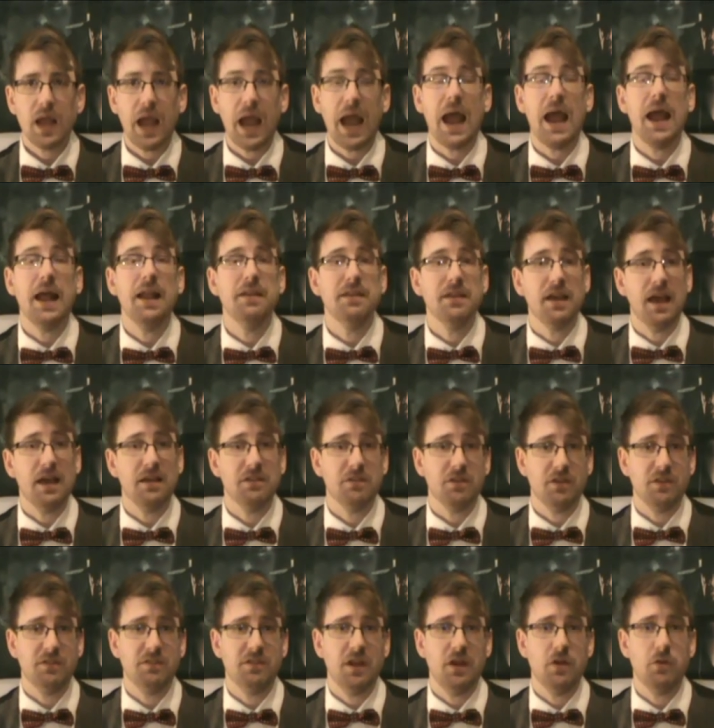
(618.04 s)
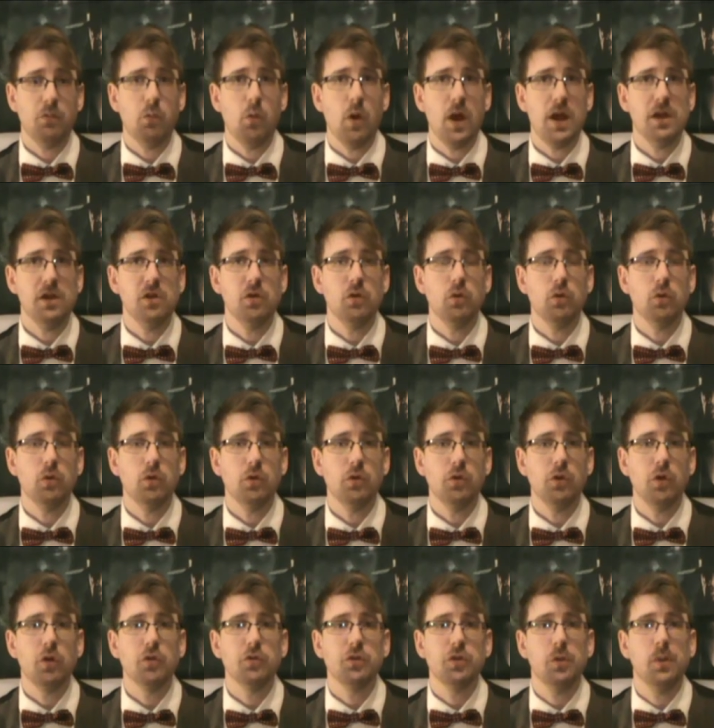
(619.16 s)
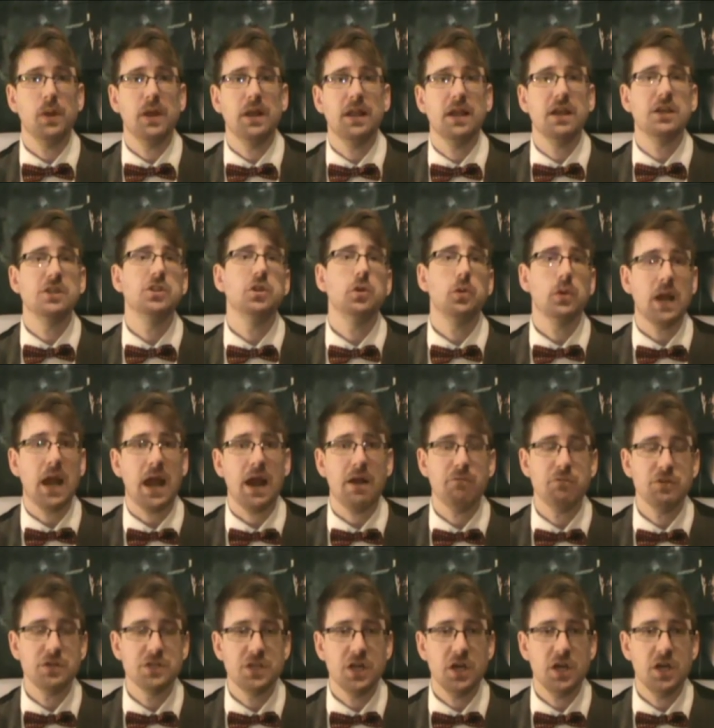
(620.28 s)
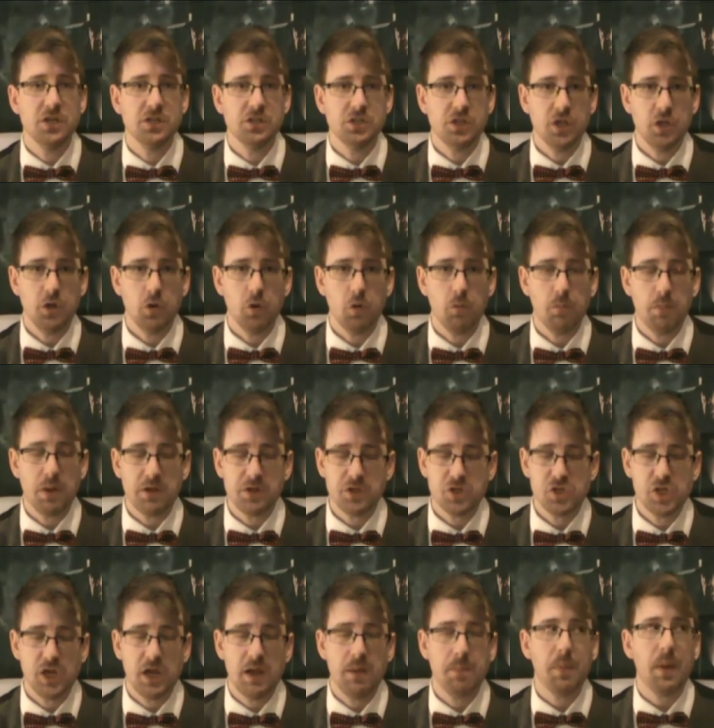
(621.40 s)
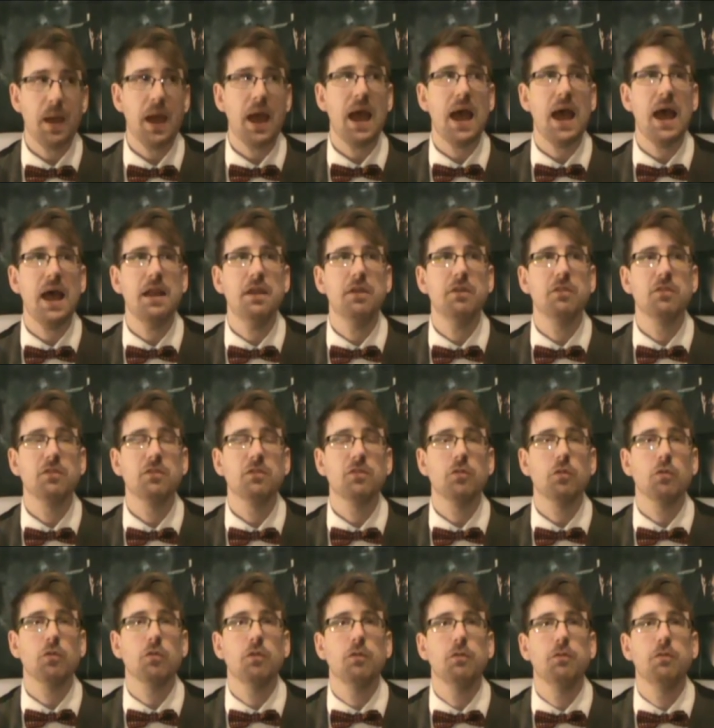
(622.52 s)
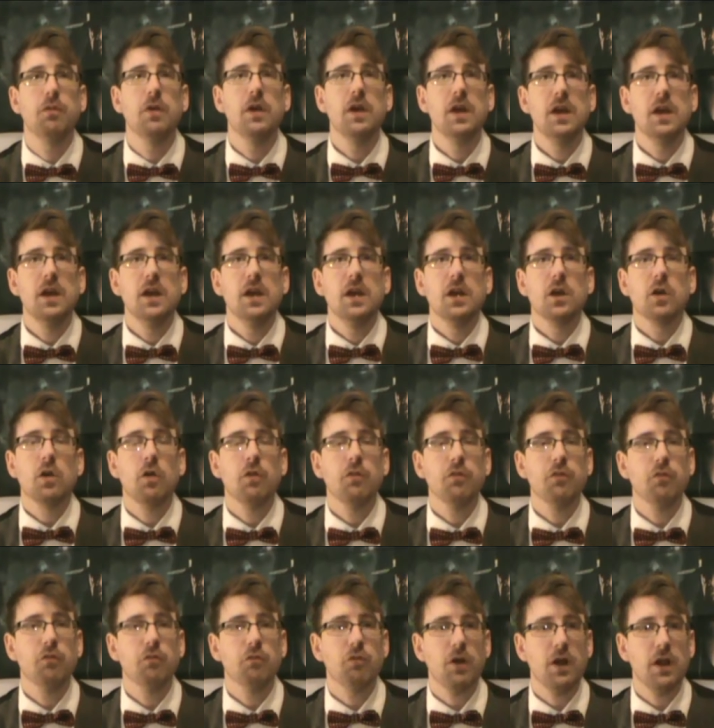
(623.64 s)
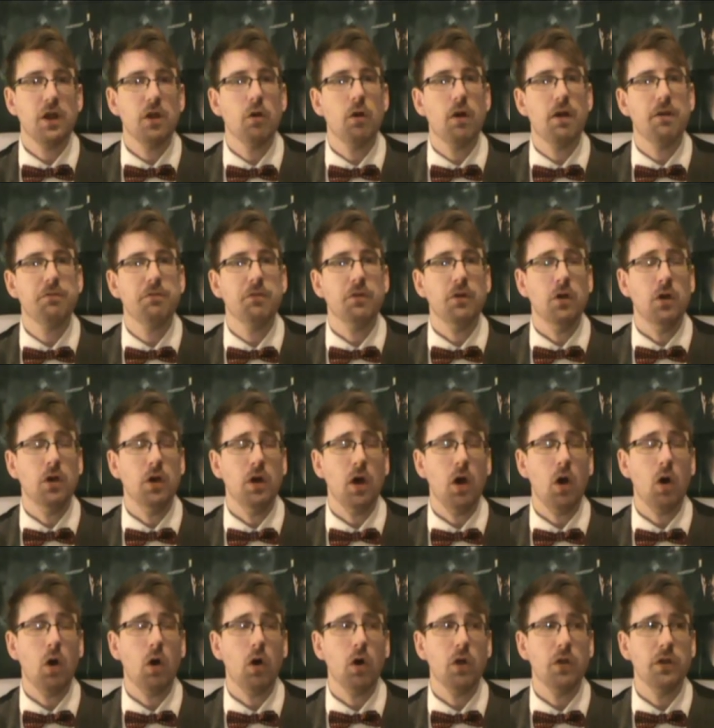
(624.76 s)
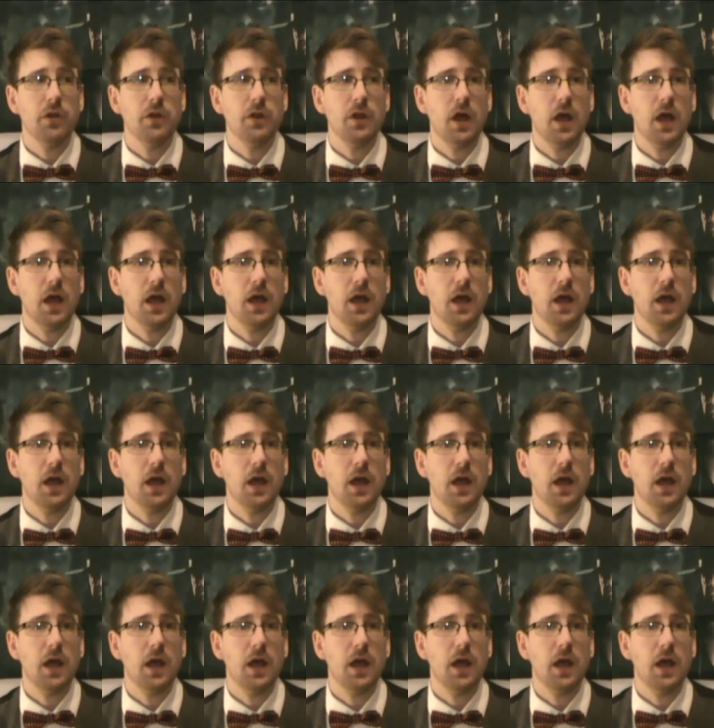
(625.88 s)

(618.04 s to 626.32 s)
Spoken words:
And as I said, when you're not doing this, you can return to your mothership and sort of concentrate your effort on